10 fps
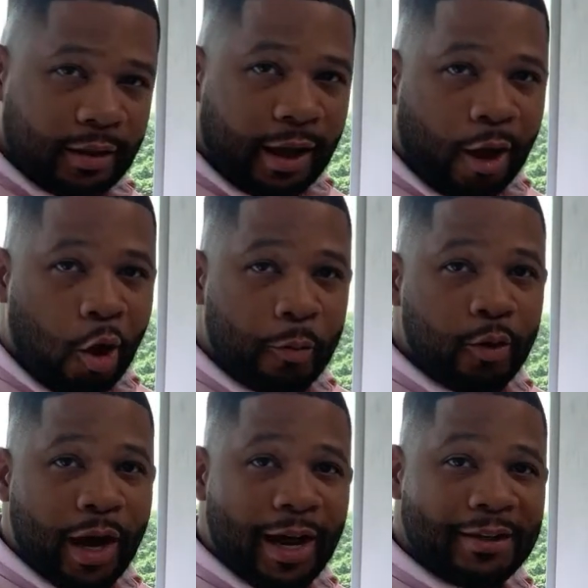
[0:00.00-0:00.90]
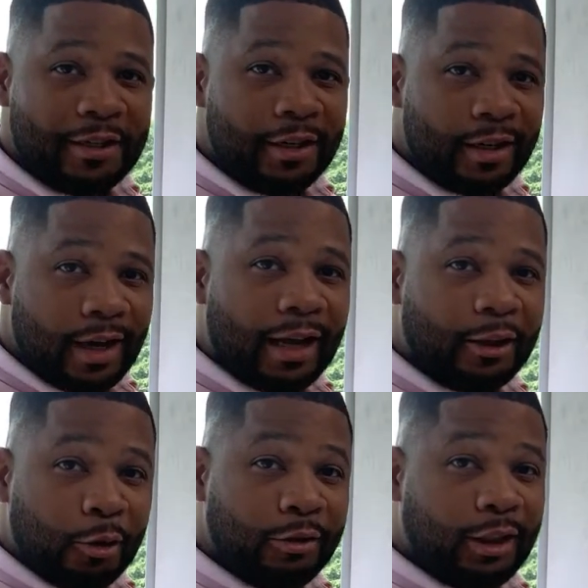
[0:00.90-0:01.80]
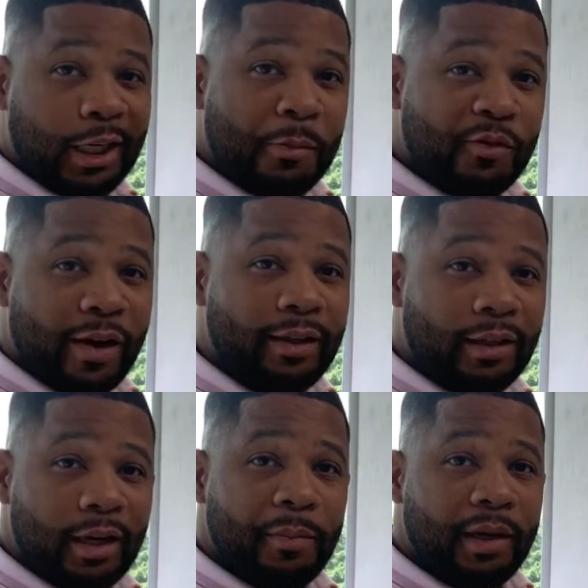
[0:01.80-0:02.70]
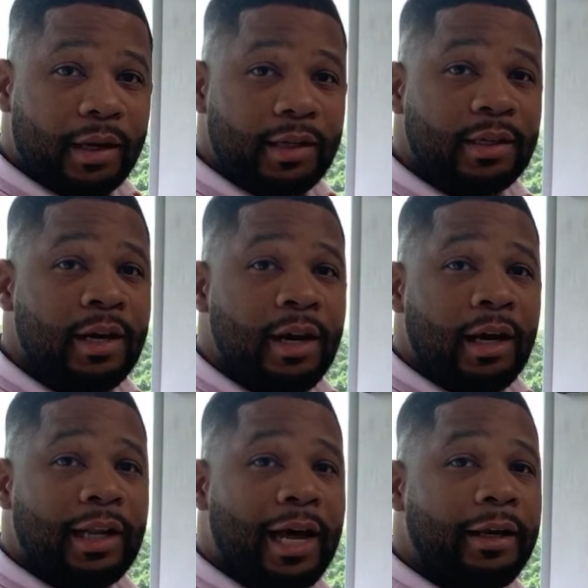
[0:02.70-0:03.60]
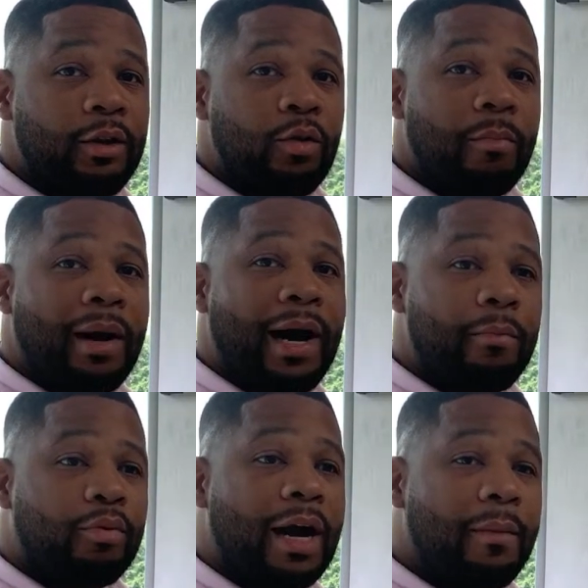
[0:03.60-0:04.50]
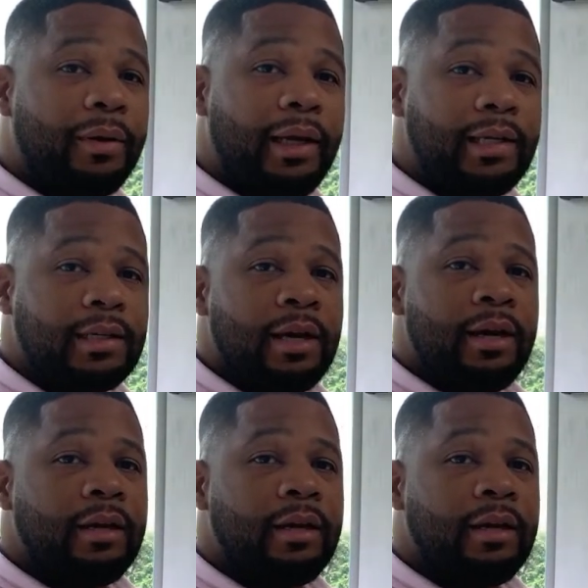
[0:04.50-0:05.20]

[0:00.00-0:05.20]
I hope you guys got those gems right there because a lot of you are buying properties,